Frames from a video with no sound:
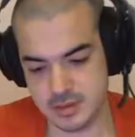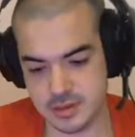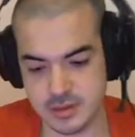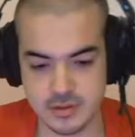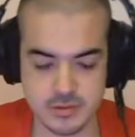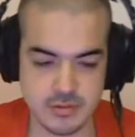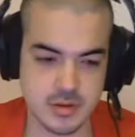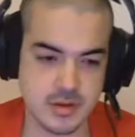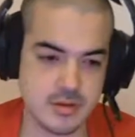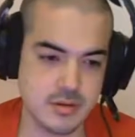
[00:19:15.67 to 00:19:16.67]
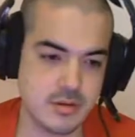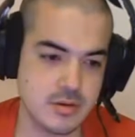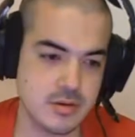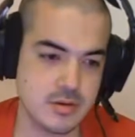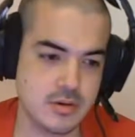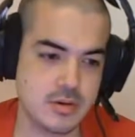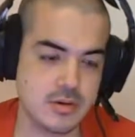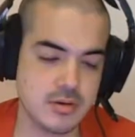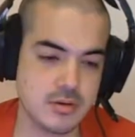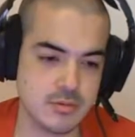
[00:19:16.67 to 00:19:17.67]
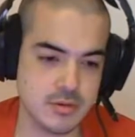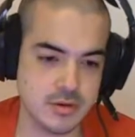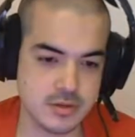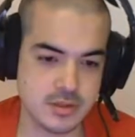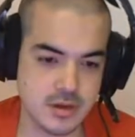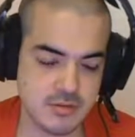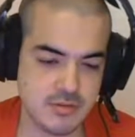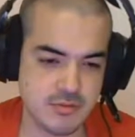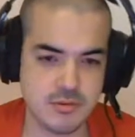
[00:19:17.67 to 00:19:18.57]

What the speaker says: hard to do that all alone by yourself.